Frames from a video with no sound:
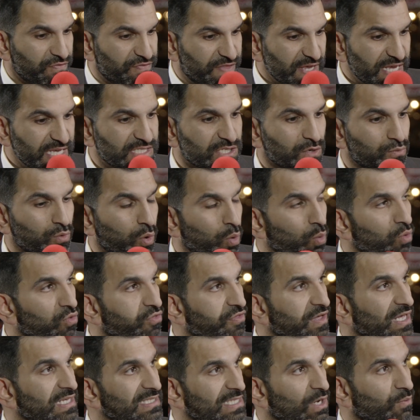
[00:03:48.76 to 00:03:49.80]
These are all
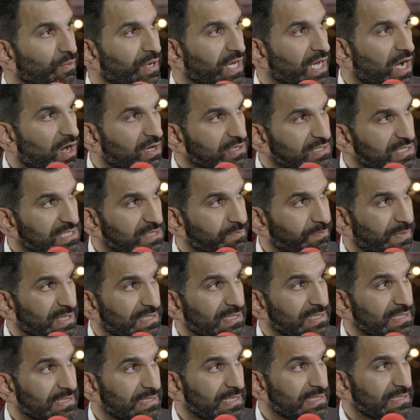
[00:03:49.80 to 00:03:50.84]
things that we ask
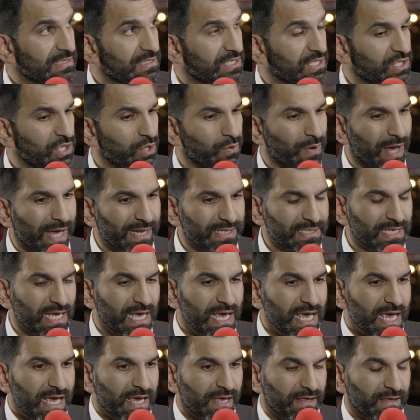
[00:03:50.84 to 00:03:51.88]
businesses to do. And
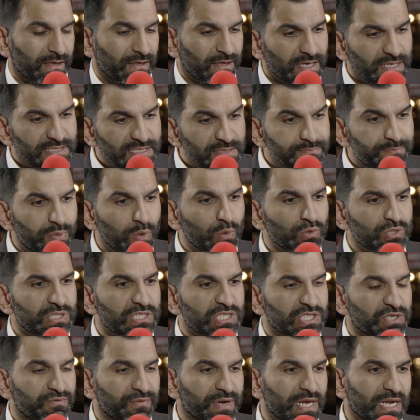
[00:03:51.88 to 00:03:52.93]
it's
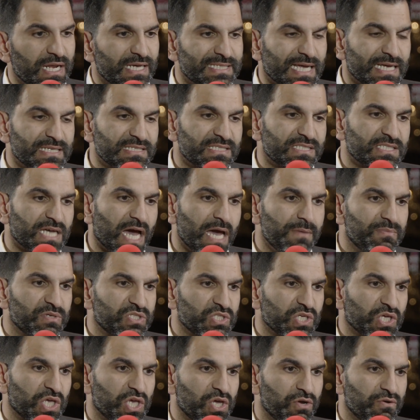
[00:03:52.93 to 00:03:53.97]
important to realize that
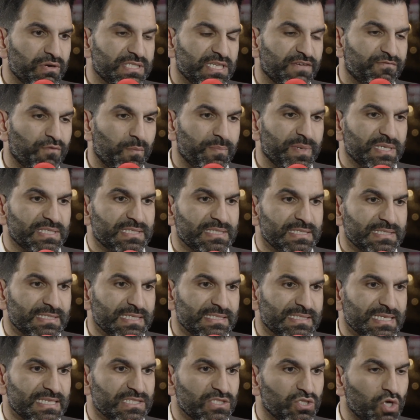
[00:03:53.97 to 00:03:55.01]
cybersecurity for
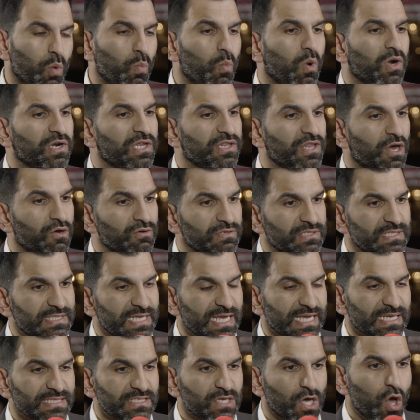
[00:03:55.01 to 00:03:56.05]
businesses is not one of those
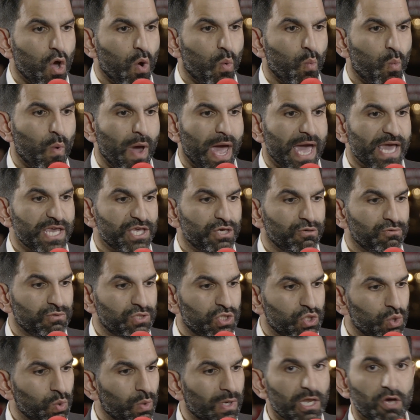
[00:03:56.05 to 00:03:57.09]
things where you
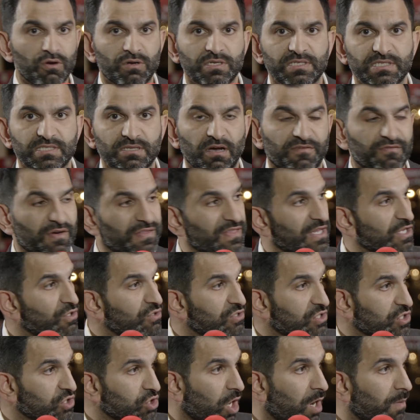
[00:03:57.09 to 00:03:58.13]
do a load of stuff and then
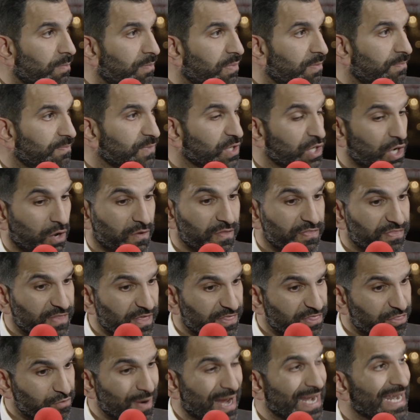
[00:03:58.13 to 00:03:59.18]
you stop.
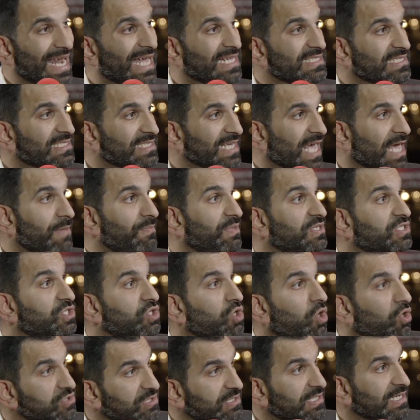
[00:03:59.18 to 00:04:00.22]
The threat landscape is
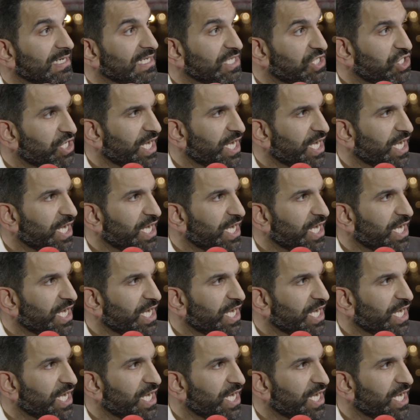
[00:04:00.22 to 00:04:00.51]
constantly